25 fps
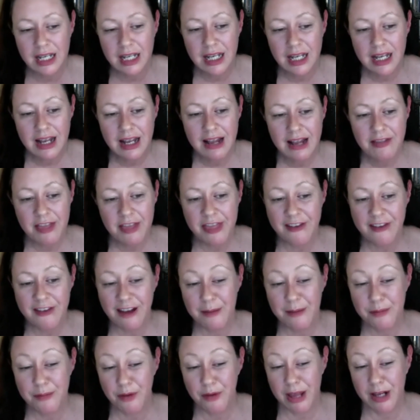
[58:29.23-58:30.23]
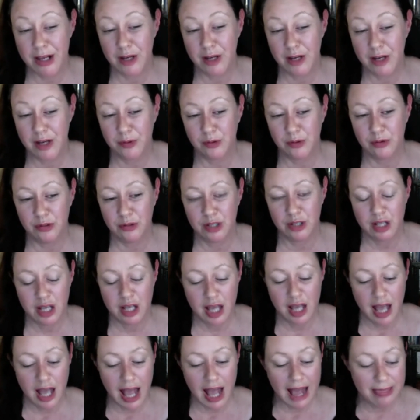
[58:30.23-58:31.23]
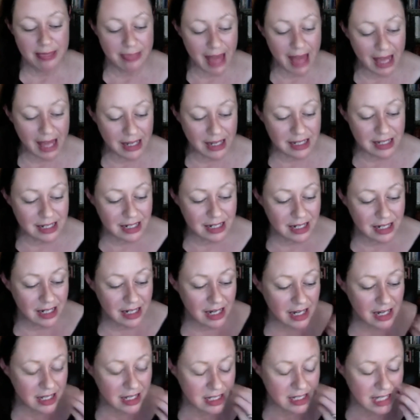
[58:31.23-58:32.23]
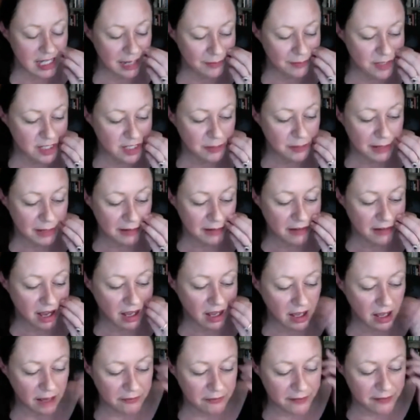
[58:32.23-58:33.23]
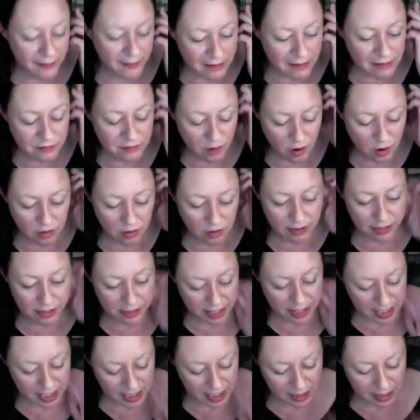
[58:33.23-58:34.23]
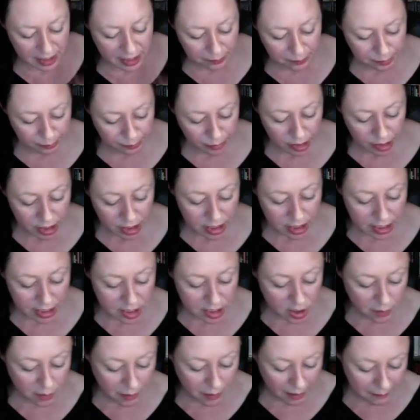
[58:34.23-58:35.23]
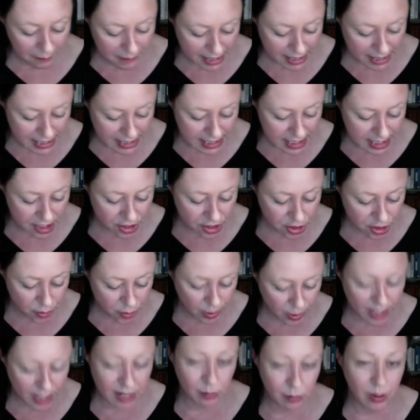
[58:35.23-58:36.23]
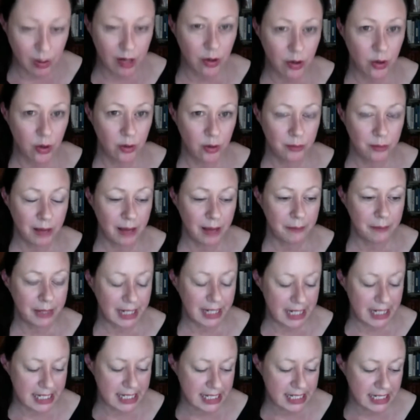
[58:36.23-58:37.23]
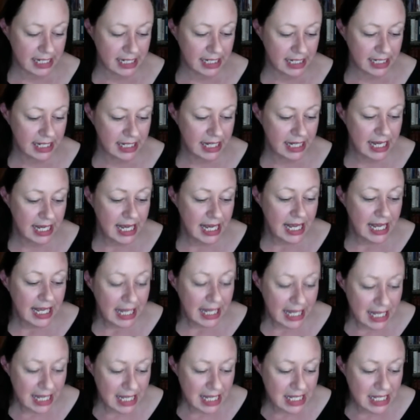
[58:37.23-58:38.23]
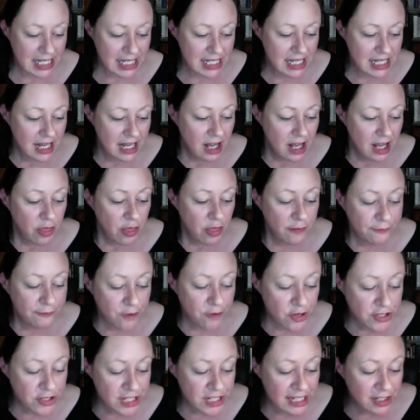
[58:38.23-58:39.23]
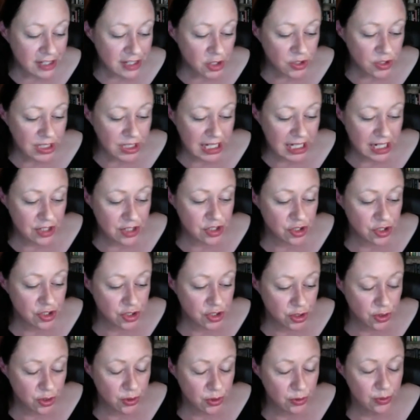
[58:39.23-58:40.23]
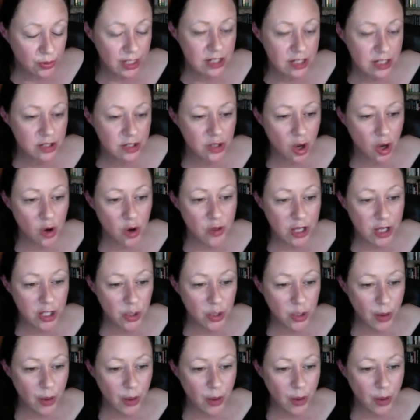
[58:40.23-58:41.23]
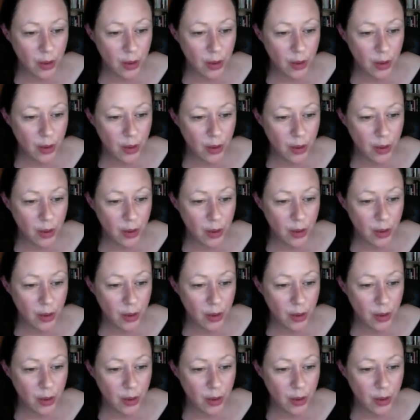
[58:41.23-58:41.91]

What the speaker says: that they're unbreakable. And that seems to me a very wrong thing. And so my message to anyone who might be listening is the first thing you need to do is know that you have been shackled,